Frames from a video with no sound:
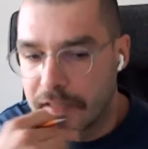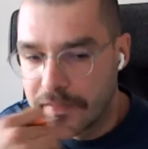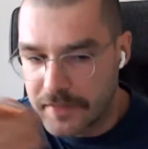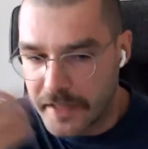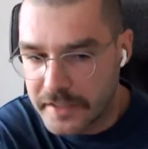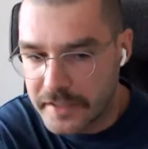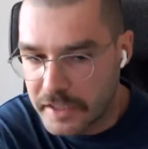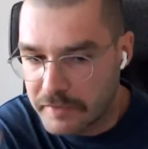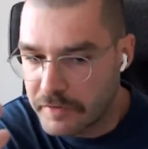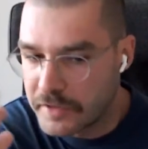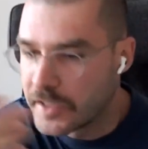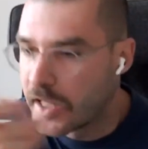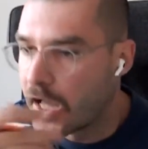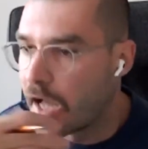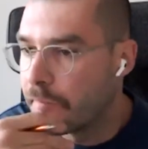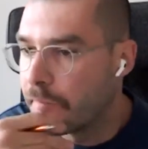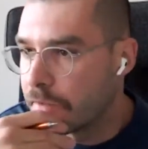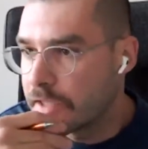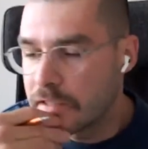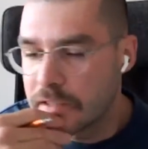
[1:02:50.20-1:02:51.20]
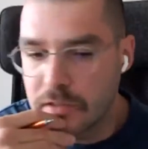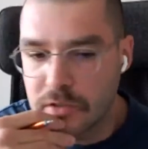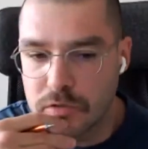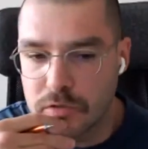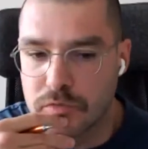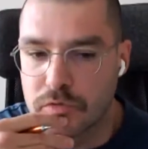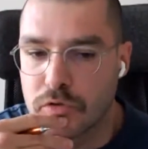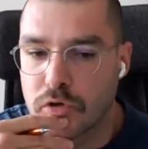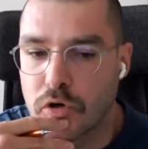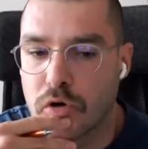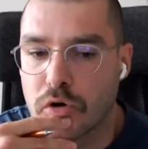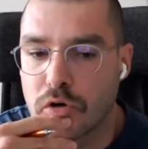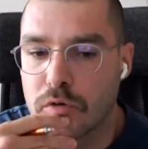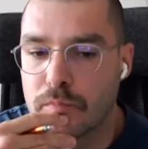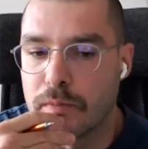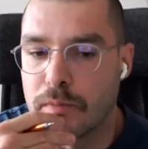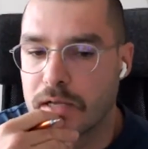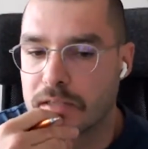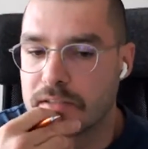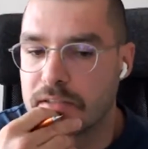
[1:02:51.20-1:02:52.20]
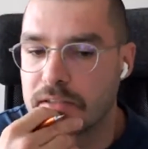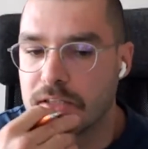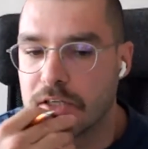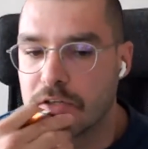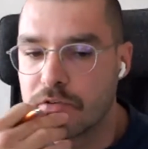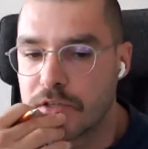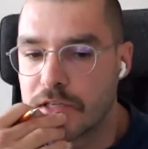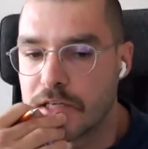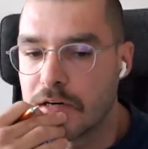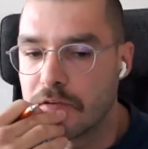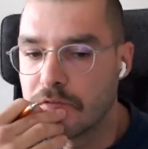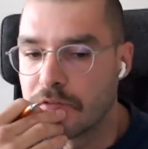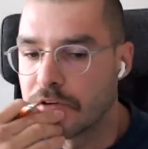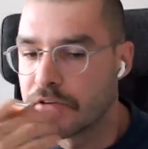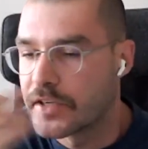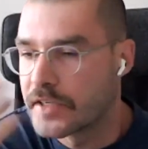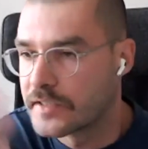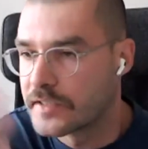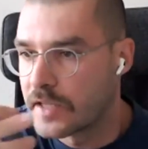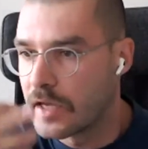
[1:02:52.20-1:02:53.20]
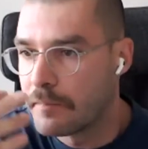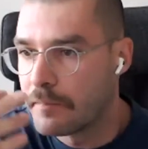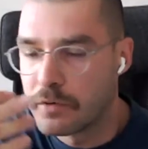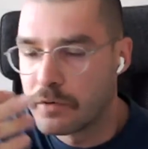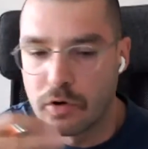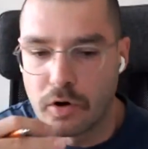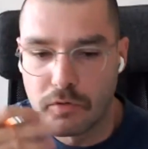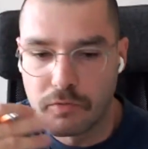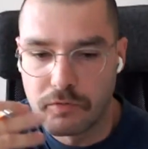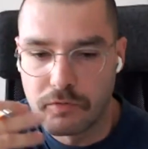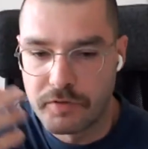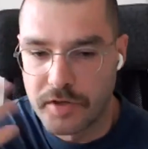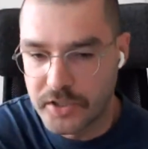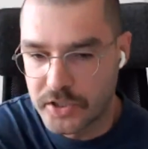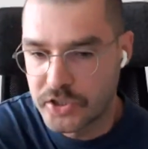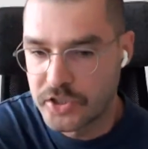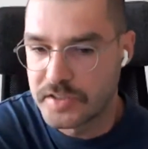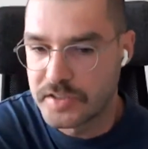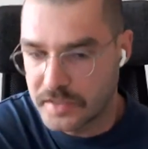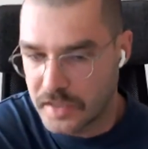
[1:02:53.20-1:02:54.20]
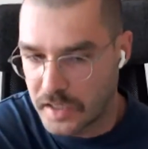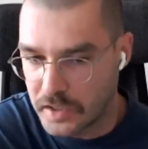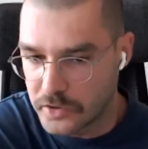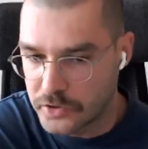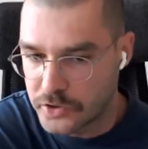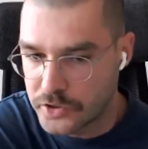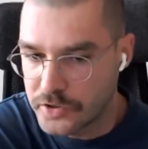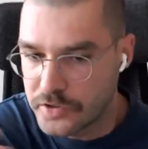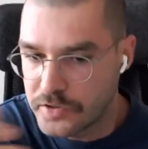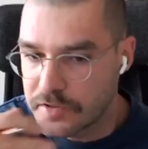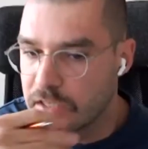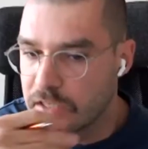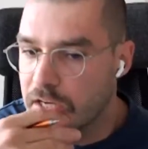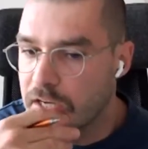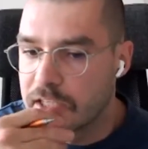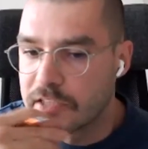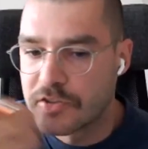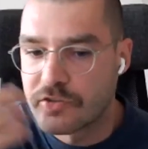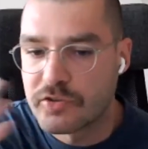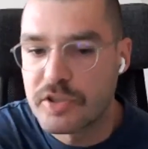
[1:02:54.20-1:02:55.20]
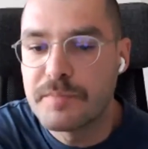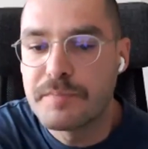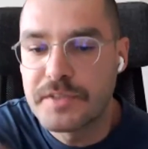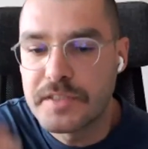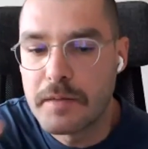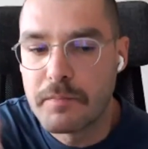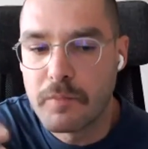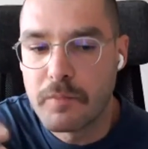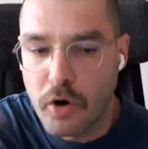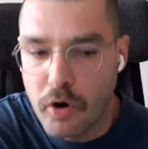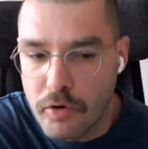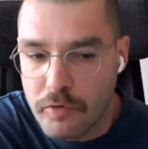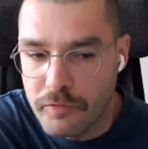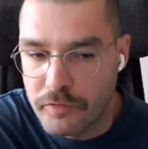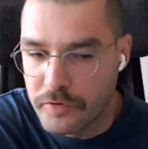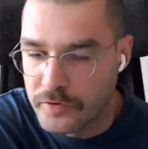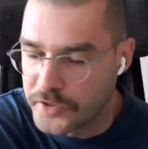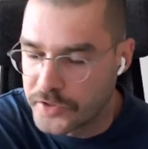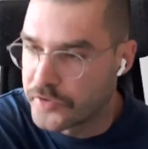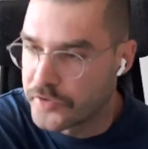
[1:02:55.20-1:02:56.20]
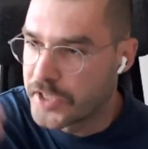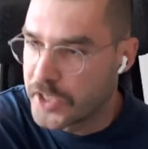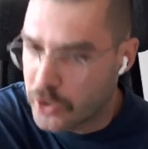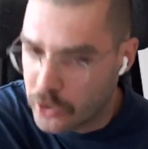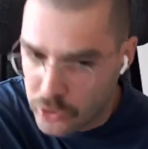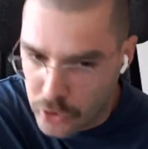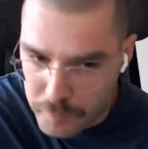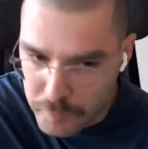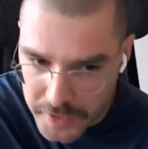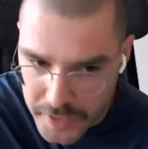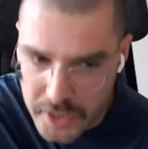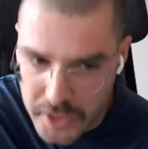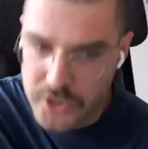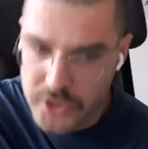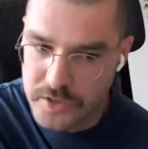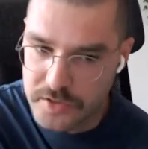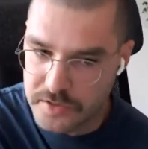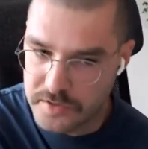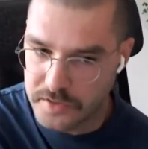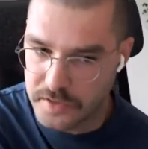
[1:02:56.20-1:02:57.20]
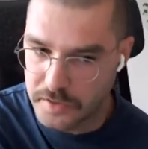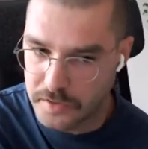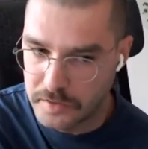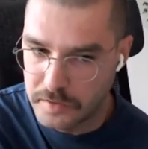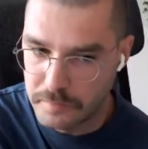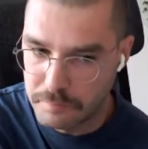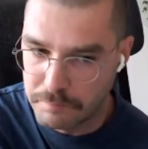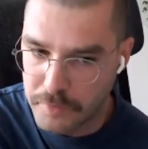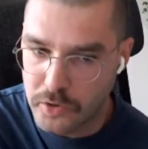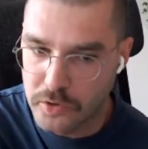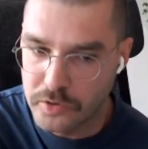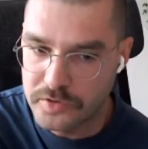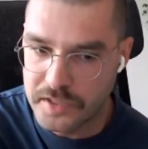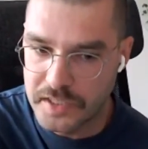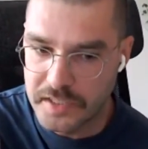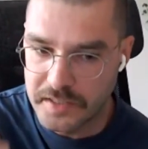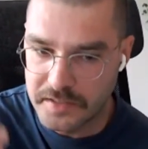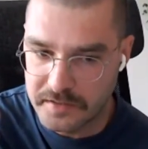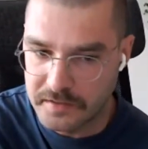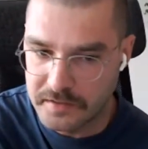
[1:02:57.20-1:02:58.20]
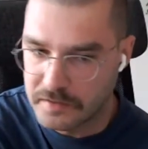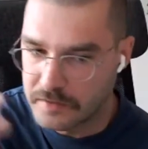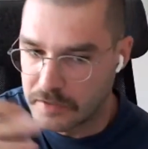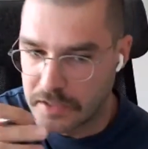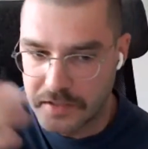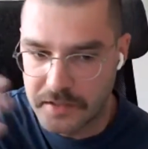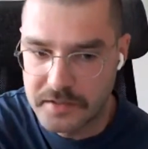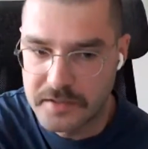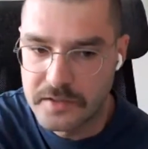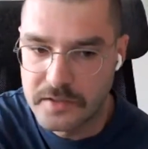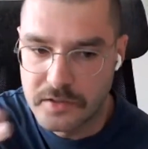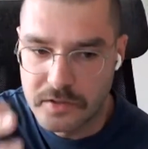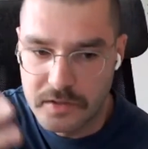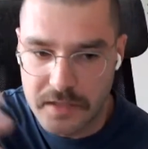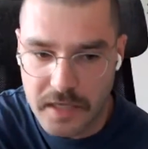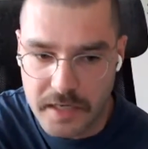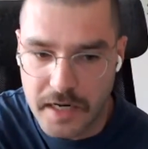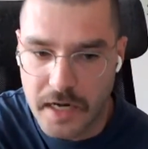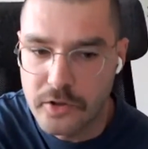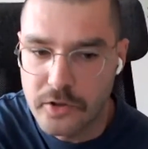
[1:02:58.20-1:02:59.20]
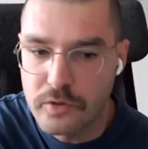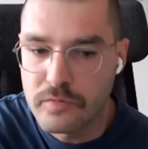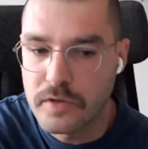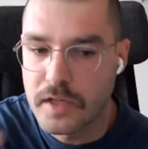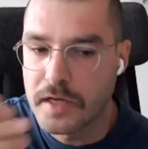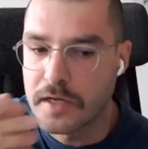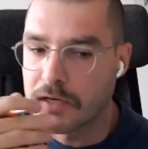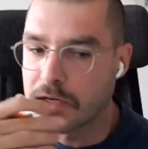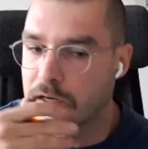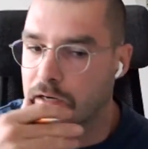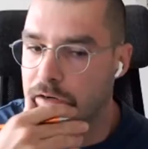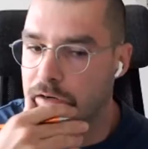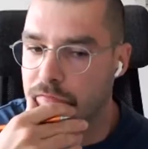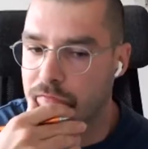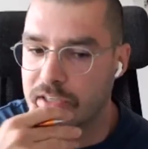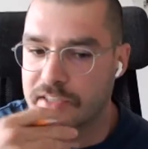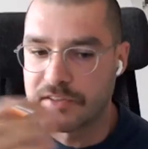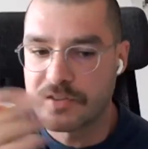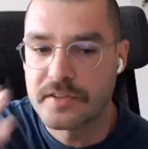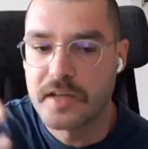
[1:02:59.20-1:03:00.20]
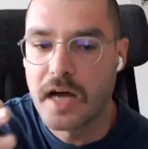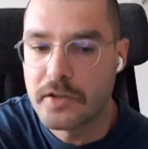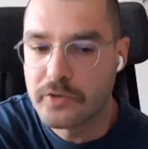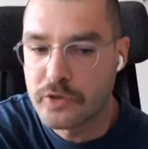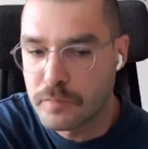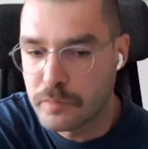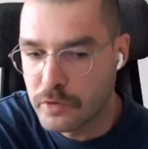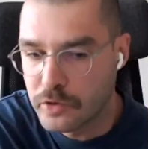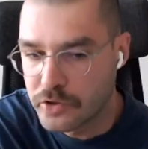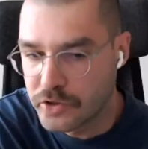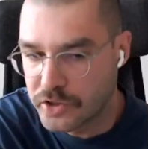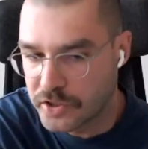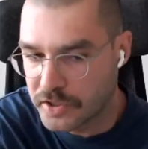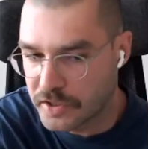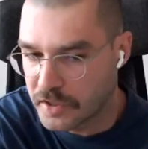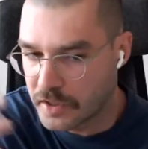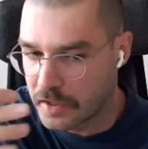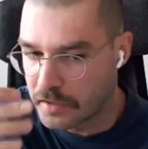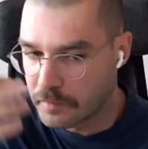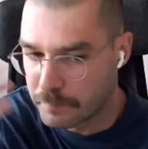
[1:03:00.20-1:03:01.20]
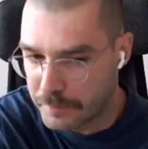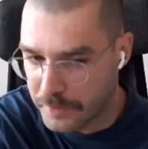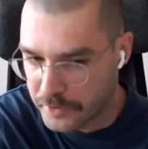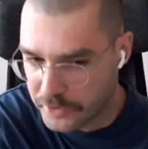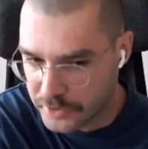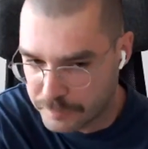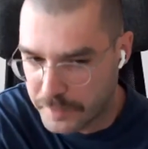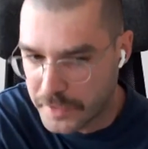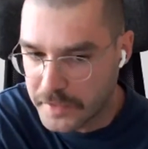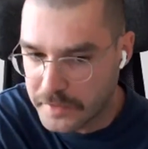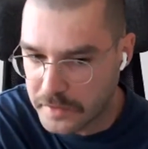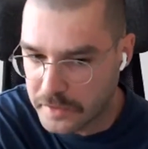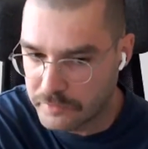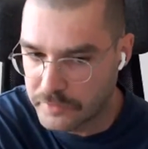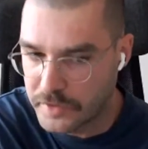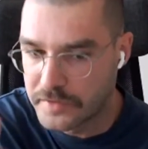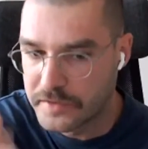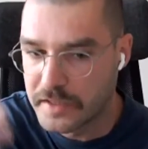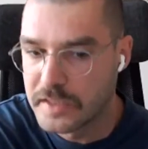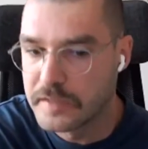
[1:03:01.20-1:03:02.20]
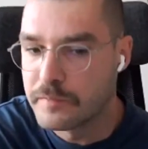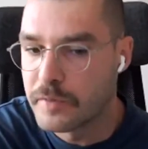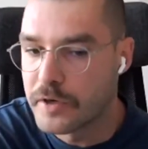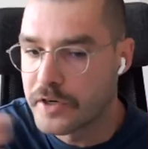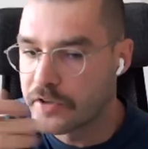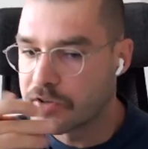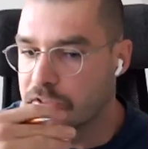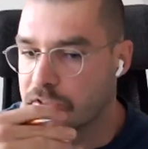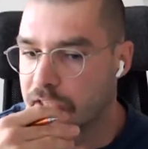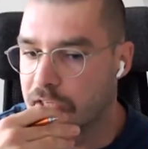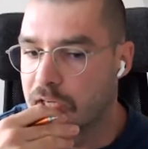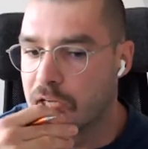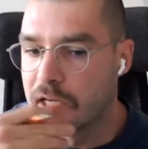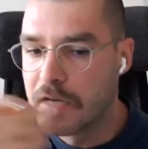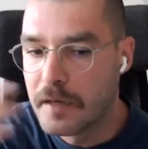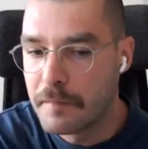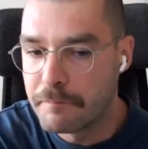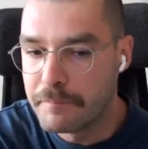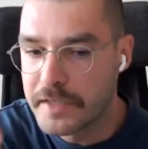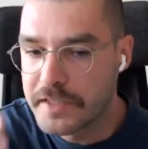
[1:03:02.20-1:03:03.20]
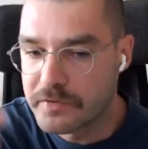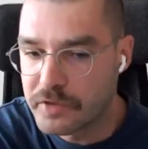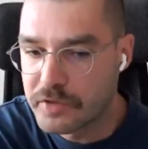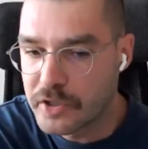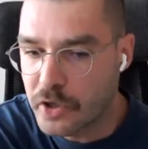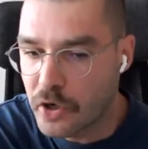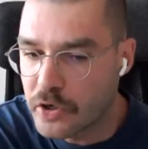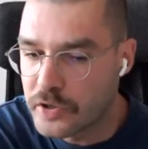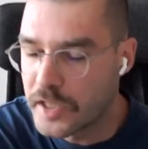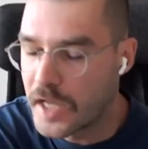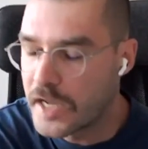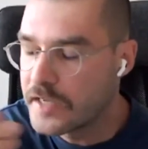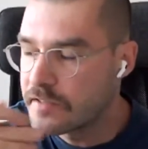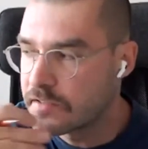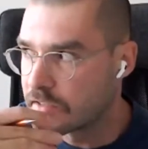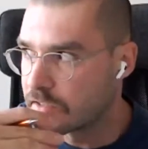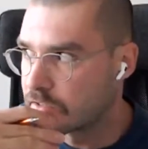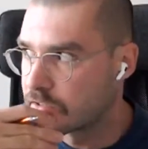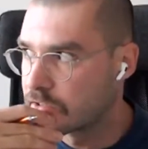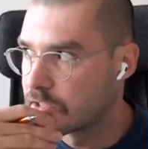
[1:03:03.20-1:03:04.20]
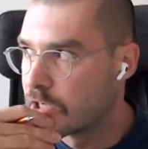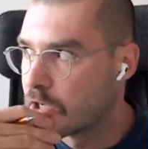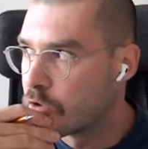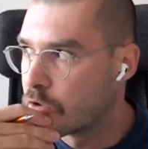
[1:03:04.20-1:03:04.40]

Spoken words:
native inhabitants of the Congo Basin area were example of fetishist cultures strips them of their economic agency, because it is a kind of like a Western anthropological perspective that deliberately misrecognizes